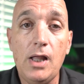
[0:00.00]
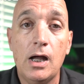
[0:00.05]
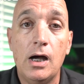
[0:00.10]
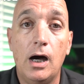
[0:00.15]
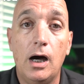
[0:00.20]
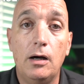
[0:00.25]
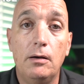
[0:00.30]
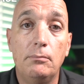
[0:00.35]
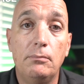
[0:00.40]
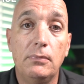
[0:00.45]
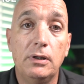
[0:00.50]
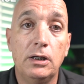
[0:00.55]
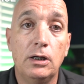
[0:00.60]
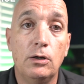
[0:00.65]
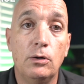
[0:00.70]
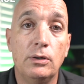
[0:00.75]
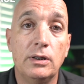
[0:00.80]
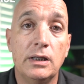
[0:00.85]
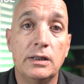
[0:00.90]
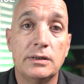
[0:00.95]

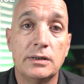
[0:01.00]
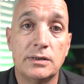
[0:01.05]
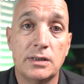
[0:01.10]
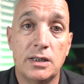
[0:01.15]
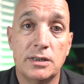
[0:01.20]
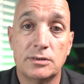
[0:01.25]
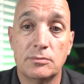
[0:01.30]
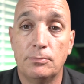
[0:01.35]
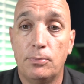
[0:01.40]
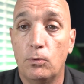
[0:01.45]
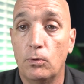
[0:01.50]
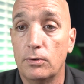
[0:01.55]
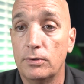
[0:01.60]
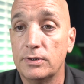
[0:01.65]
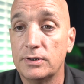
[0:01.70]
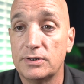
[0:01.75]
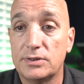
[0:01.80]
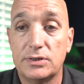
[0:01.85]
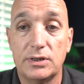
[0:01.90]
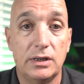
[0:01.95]
It's
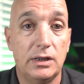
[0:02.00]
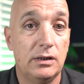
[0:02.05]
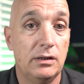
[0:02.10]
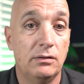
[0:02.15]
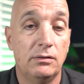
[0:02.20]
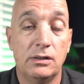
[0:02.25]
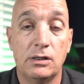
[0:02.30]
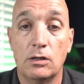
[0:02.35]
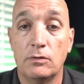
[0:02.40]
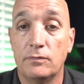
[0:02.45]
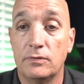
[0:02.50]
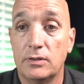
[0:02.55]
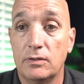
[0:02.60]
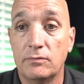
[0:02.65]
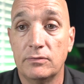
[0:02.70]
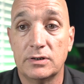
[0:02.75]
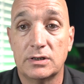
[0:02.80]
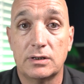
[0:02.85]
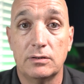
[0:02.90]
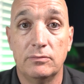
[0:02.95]
important to see,
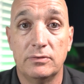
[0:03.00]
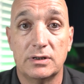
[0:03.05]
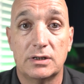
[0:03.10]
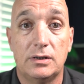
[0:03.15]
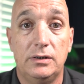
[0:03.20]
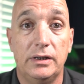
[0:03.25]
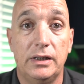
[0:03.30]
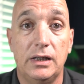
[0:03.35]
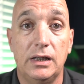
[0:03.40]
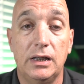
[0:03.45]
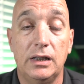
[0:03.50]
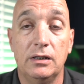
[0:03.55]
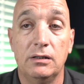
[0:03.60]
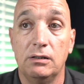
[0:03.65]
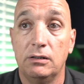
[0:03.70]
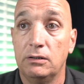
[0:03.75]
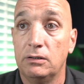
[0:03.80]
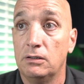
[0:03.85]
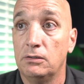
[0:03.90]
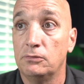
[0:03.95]
if it's
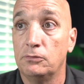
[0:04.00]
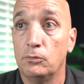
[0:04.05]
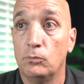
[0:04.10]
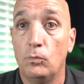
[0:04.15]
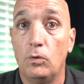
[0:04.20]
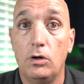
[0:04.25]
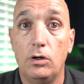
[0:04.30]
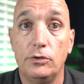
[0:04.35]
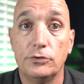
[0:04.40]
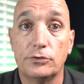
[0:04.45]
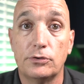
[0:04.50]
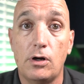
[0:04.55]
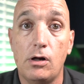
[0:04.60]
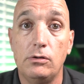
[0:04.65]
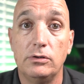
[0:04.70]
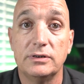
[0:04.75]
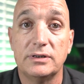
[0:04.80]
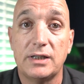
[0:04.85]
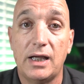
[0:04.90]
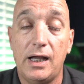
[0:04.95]
clean, the walls are
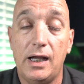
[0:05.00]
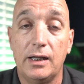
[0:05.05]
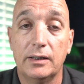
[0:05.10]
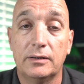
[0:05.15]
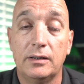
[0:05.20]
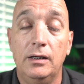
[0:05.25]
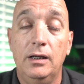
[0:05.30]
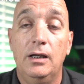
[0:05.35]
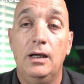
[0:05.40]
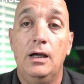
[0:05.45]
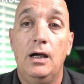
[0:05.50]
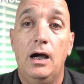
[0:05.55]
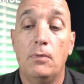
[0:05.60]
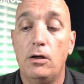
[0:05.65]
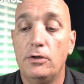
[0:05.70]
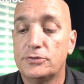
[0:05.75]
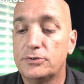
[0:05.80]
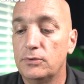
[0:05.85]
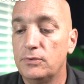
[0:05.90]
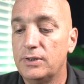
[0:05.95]
all intact.
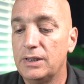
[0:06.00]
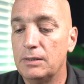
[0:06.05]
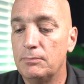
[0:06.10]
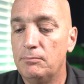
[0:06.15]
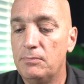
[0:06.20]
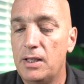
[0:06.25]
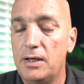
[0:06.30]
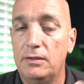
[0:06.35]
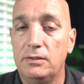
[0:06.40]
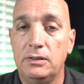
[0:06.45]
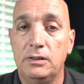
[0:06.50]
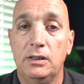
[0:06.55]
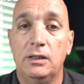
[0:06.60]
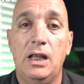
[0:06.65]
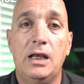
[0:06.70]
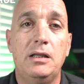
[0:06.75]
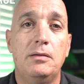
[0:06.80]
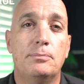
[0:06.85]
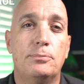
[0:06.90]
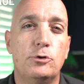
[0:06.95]
Also,
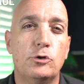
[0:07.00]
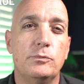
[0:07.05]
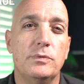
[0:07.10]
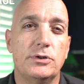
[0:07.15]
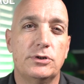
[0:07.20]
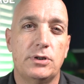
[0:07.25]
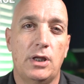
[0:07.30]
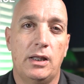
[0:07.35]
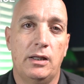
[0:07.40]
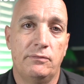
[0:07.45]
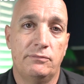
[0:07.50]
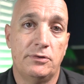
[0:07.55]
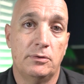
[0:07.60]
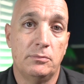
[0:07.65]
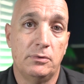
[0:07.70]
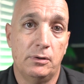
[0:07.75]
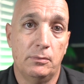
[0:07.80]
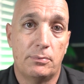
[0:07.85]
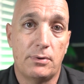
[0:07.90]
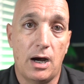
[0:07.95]
any improvements that have
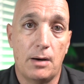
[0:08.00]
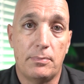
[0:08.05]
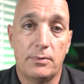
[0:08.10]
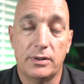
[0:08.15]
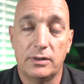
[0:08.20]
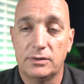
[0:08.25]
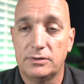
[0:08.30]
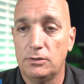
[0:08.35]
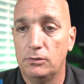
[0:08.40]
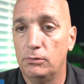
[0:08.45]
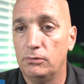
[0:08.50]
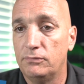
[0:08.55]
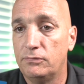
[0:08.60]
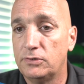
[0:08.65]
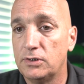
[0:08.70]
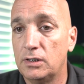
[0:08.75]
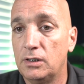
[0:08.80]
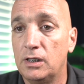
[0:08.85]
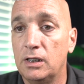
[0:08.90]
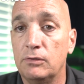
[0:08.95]
done with the property. So if
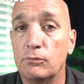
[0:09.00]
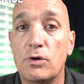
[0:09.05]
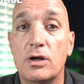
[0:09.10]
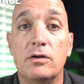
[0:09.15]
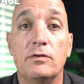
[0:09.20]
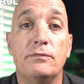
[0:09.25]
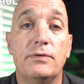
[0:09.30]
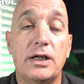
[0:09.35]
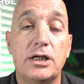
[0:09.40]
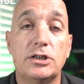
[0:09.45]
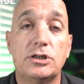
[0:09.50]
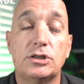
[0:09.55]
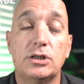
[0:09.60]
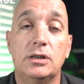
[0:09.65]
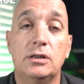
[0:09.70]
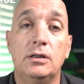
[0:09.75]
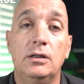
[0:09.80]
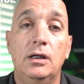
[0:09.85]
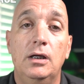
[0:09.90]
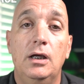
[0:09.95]
you've done a
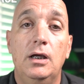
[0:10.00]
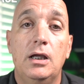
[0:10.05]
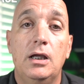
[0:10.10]
renovation,